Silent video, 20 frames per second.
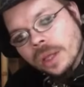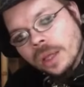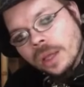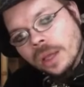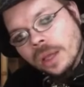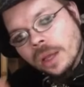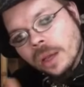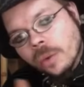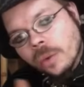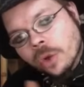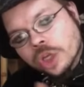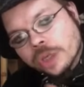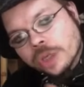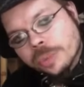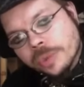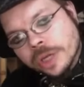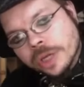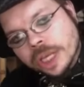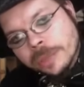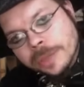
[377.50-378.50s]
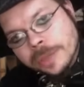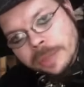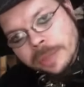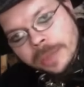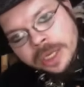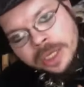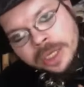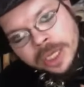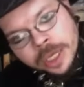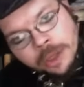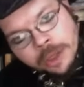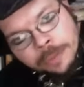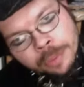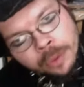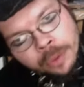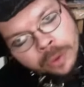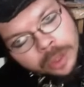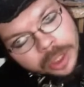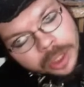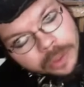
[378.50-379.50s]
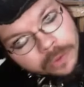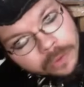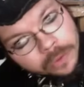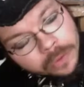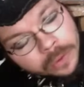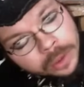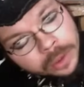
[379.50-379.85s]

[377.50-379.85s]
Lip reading: Which brings me to my next point.